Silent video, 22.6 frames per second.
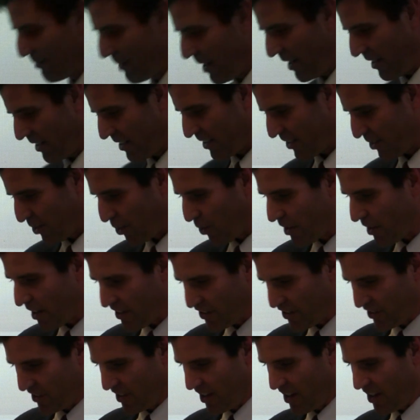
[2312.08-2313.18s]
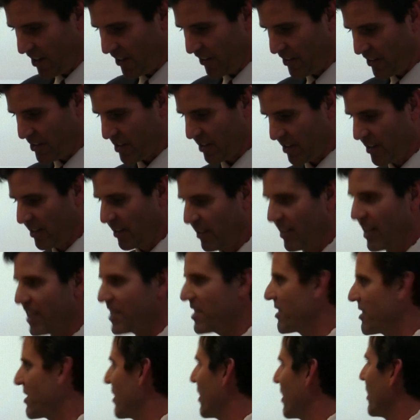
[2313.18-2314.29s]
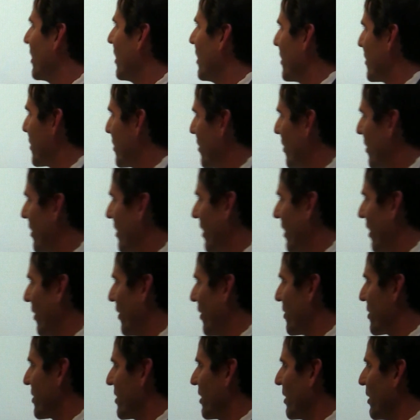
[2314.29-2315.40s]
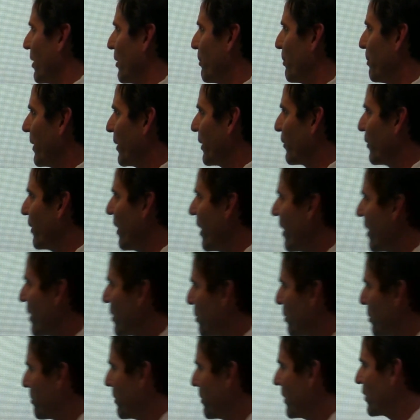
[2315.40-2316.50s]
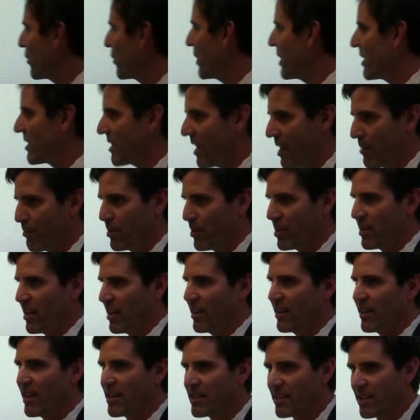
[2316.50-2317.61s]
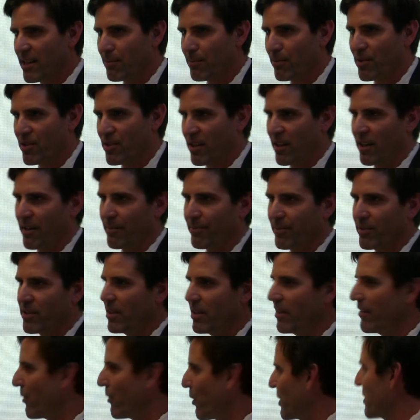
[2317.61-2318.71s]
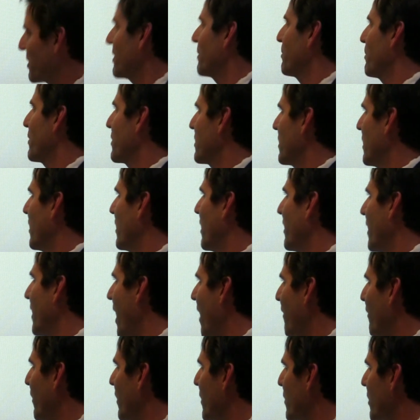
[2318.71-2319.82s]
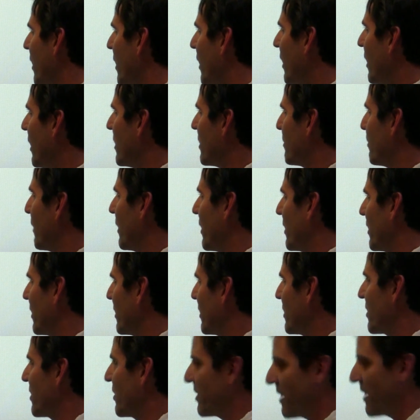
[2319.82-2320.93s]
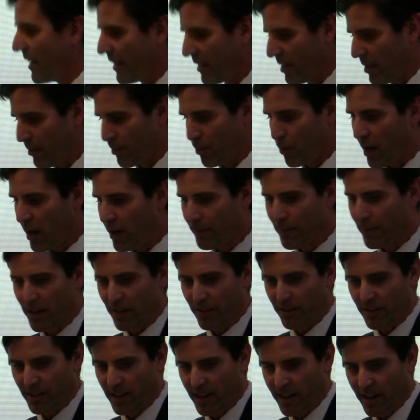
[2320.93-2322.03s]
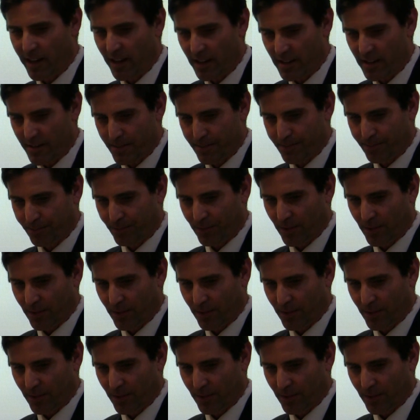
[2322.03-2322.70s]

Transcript: But corn ethanol, there's a little less uncertainty, although it's still a big range, between 10% and 18%, so 14% on average. But these are taking up quite a bit of land